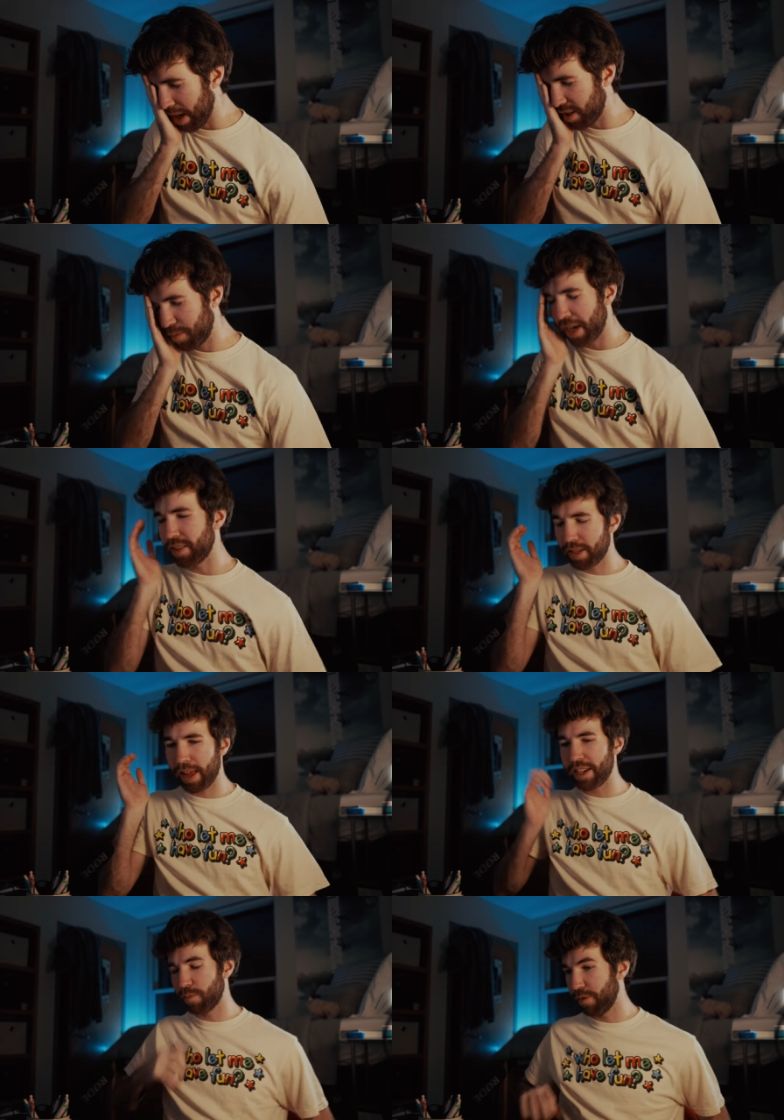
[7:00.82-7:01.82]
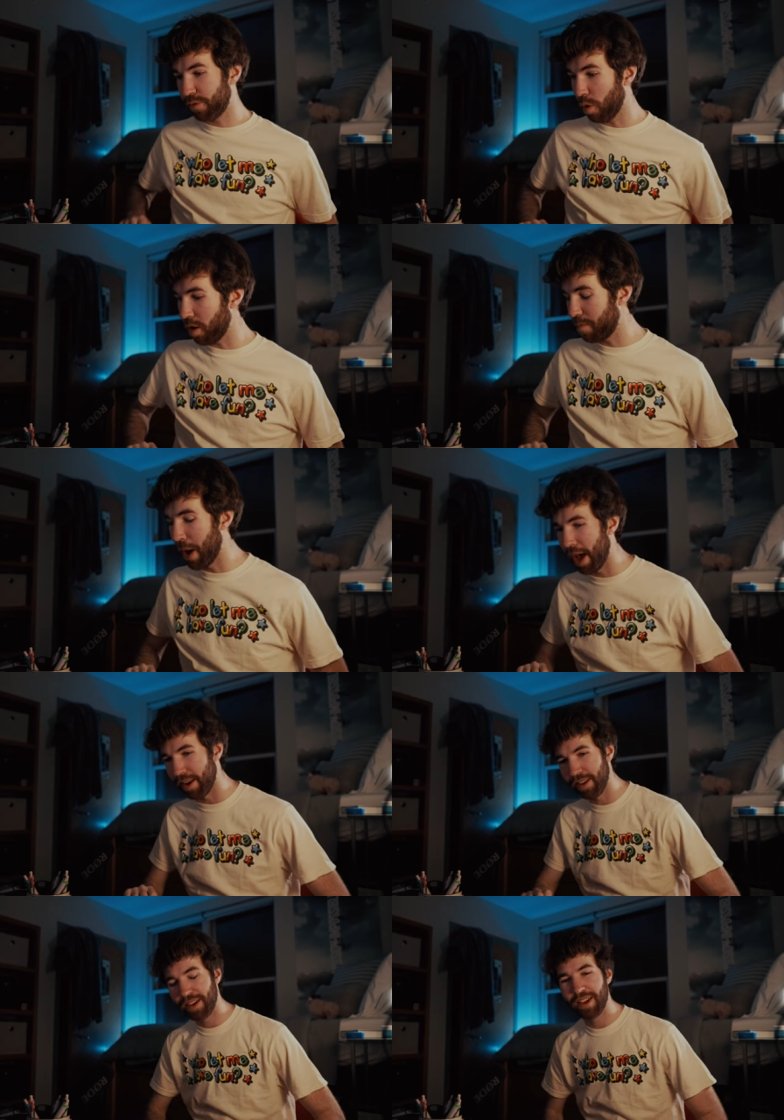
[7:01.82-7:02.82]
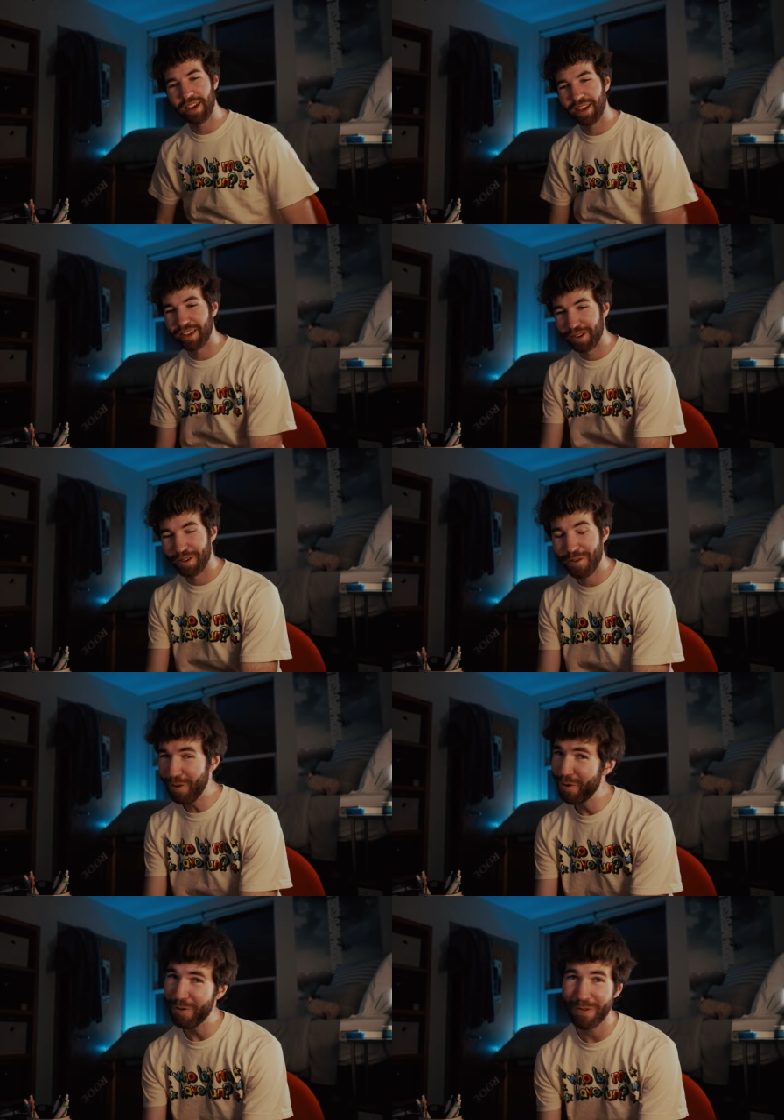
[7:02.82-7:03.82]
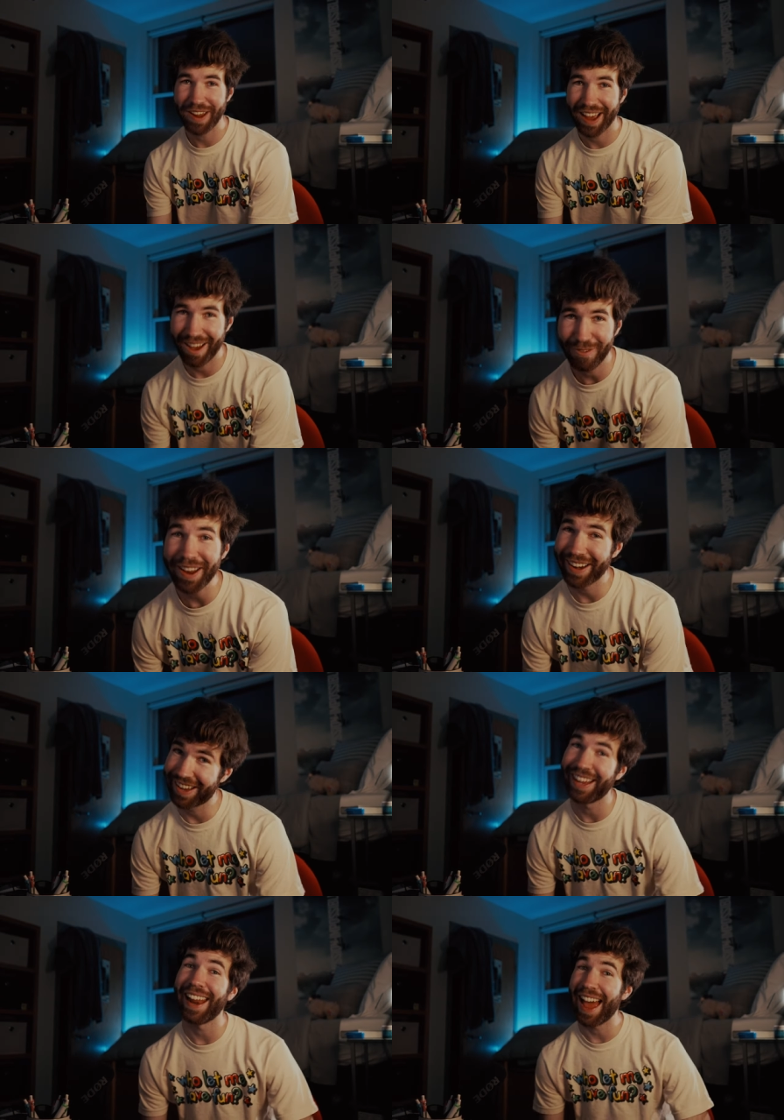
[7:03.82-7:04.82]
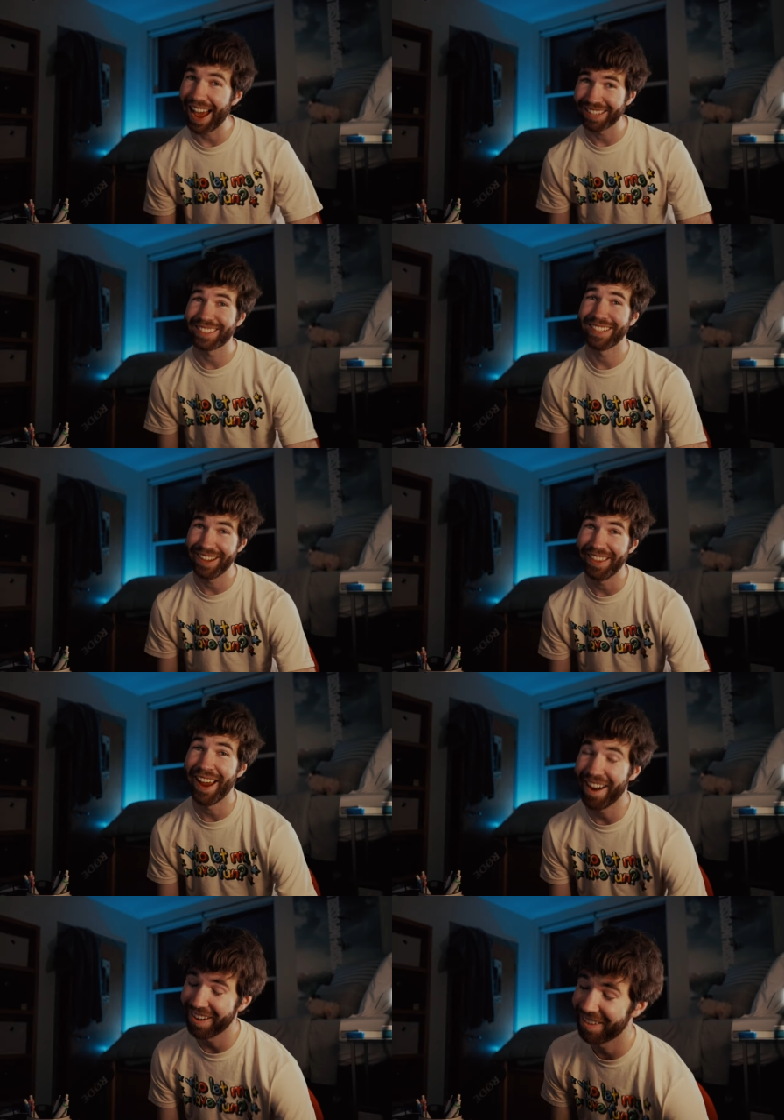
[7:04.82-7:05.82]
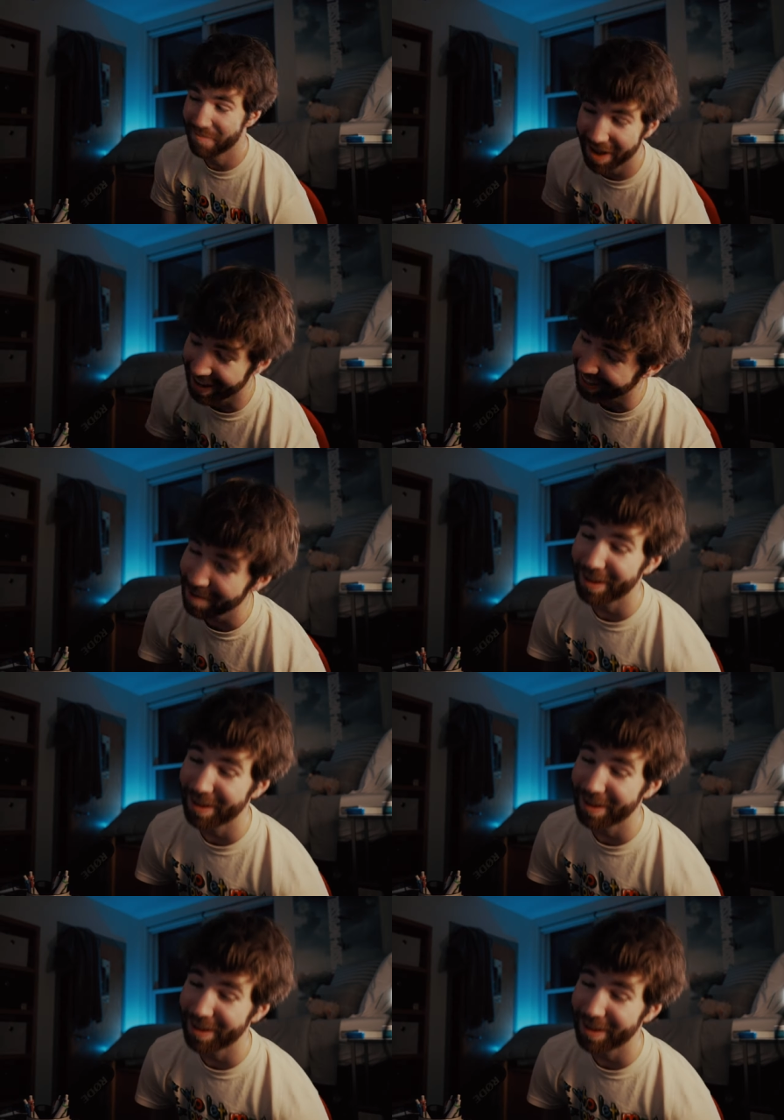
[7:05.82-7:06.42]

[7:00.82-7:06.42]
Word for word: space class before, but whoo, we got a class in there, buddy. Let me